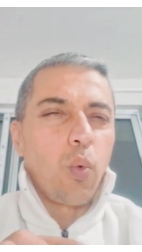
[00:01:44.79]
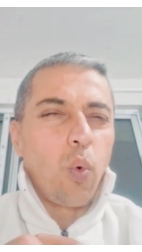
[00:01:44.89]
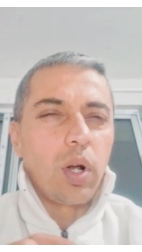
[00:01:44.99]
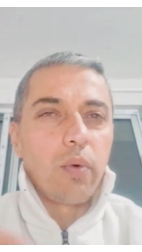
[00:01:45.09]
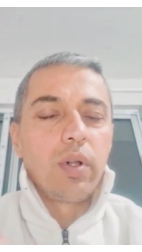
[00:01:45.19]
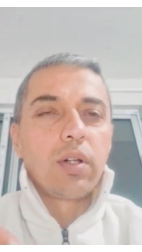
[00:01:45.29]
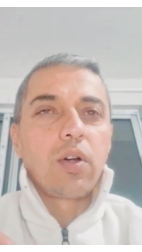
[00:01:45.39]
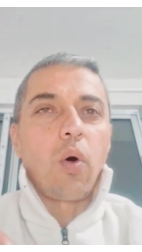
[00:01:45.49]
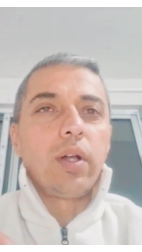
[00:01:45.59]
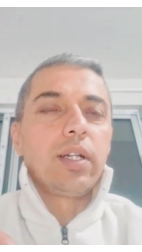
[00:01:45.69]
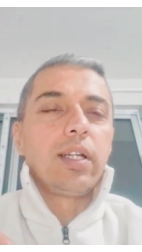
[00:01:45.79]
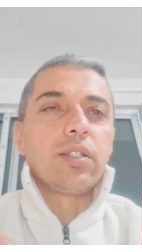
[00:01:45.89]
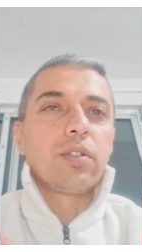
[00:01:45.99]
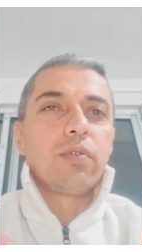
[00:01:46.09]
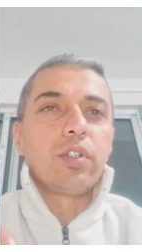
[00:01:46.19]
whatever
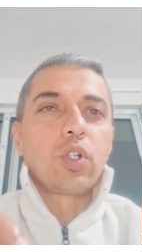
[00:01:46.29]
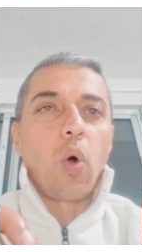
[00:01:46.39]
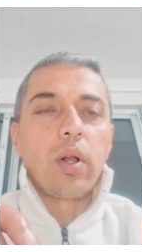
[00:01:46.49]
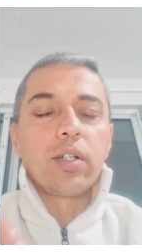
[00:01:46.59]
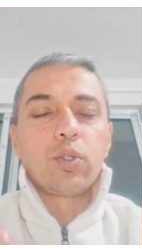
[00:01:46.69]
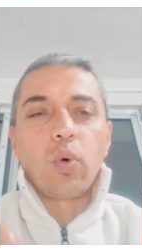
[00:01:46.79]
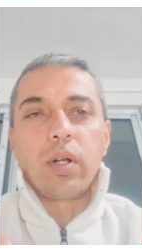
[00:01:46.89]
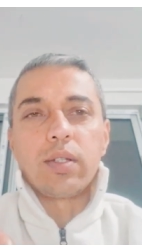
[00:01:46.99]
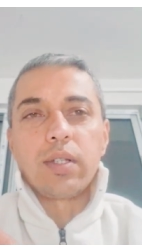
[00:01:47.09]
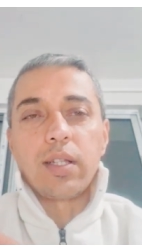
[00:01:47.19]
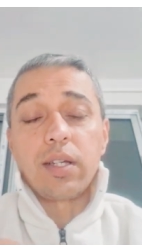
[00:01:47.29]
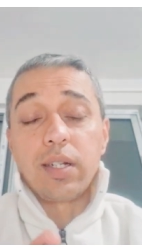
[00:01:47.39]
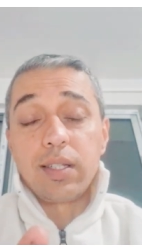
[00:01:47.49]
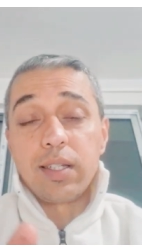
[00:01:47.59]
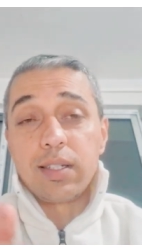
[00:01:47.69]
qualities which God has told us, there are
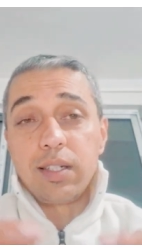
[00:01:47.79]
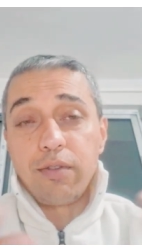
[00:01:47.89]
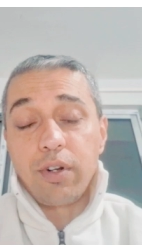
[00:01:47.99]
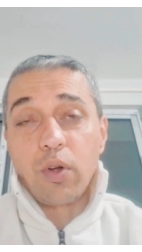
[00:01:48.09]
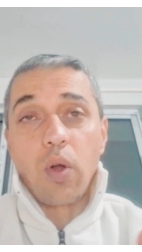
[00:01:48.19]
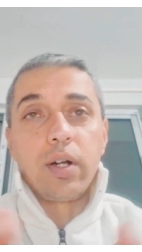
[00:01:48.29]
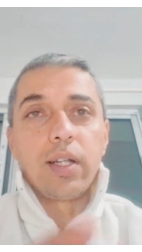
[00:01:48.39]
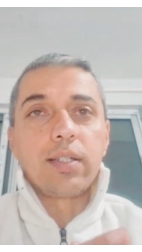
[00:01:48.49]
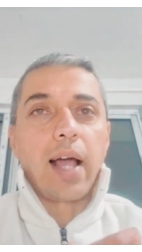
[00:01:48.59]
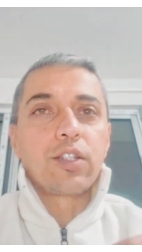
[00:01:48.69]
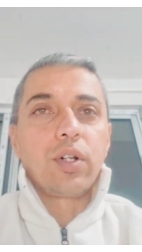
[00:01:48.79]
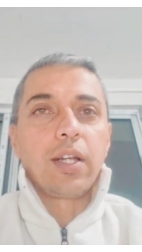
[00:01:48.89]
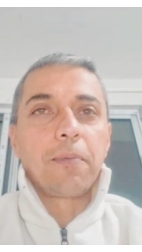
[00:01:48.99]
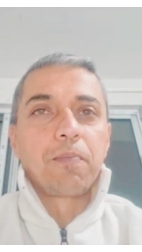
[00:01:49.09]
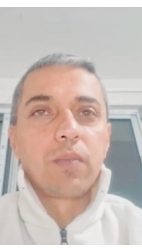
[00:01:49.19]
36 different qualities
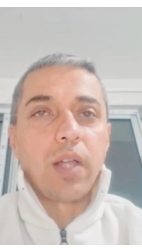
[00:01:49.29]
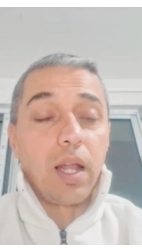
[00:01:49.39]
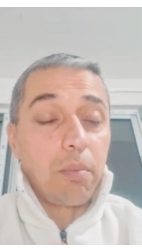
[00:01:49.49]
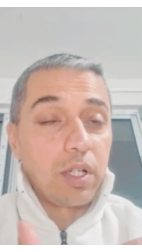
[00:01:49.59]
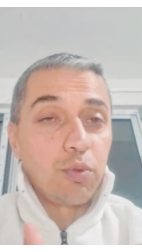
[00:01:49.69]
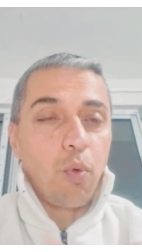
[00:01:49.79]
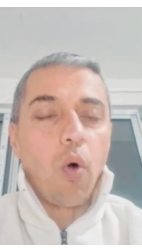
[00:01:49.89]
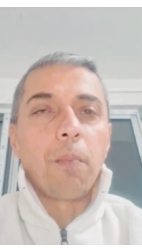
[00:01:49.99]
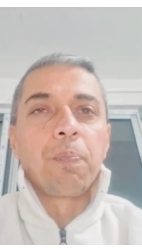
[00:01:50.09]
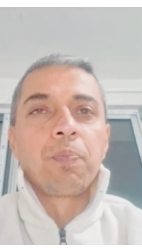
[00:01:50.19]
actually, and much more.